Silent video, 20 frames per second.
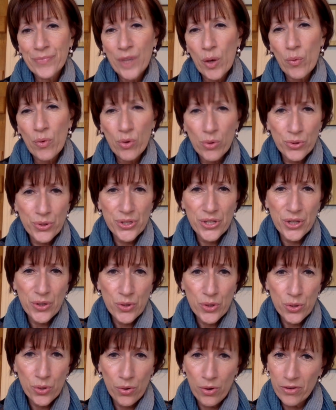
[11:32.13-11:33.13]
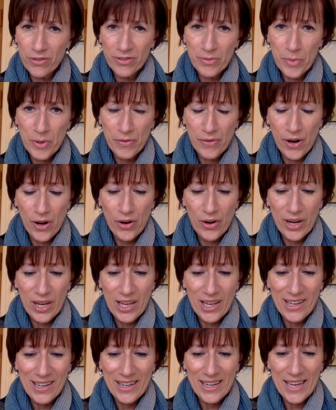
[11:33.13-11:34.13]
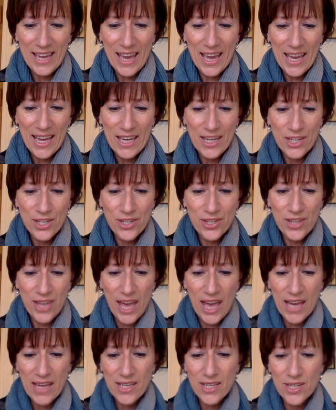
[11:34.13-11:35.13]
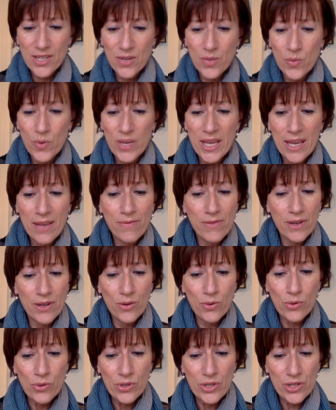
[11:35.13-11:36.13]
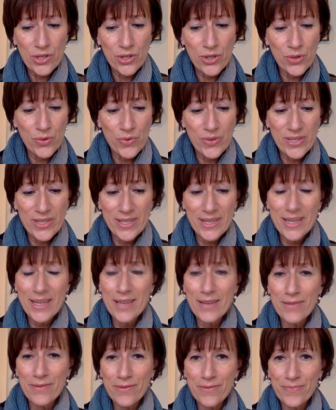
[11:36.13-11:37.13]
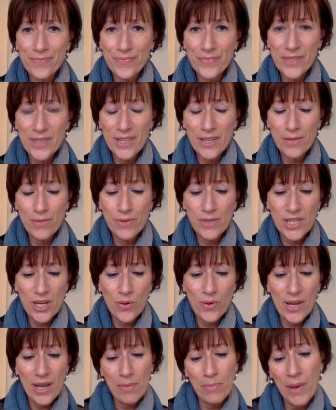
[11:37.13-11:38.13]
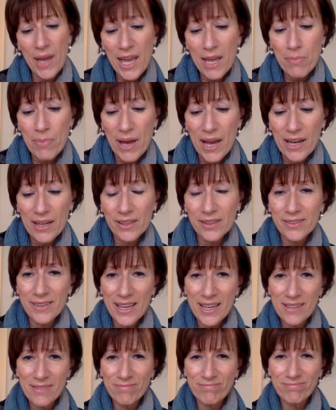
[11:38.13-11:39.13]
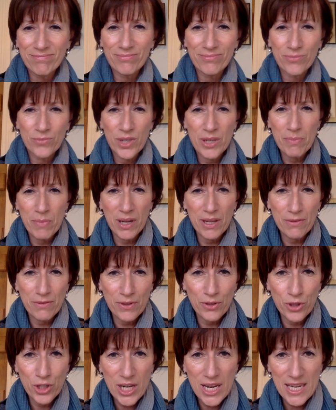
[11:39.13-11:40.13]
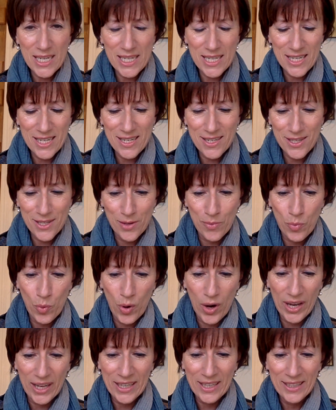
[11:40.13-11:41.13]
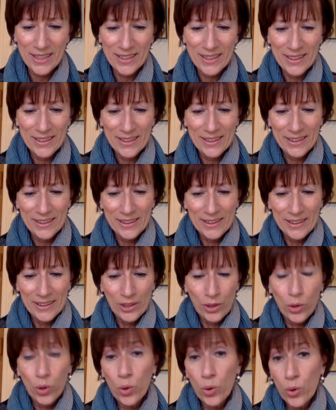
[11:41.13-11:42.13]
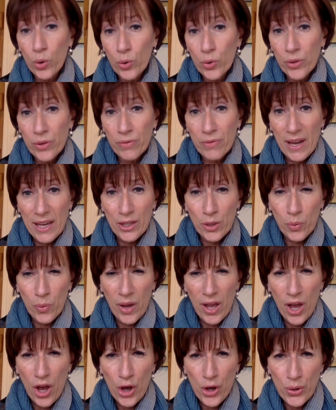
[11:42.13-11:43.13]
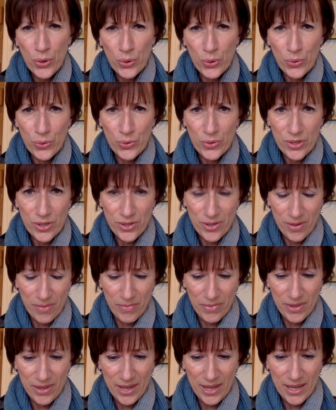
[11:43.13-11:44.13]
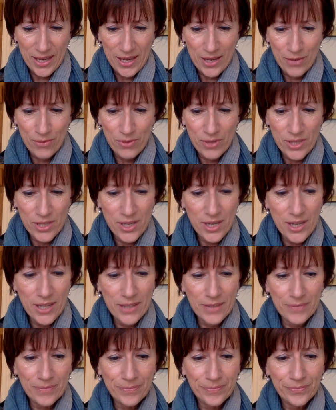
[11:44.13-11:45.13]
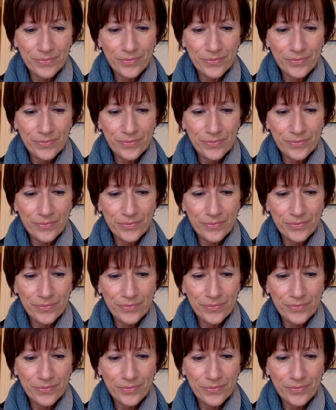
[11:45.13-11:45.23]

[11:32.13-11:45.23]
we're also taught from a very early age that we give in order to receive. And if we don't get payback, then we might feel cheated in some way, or the fact that we're owed something in return.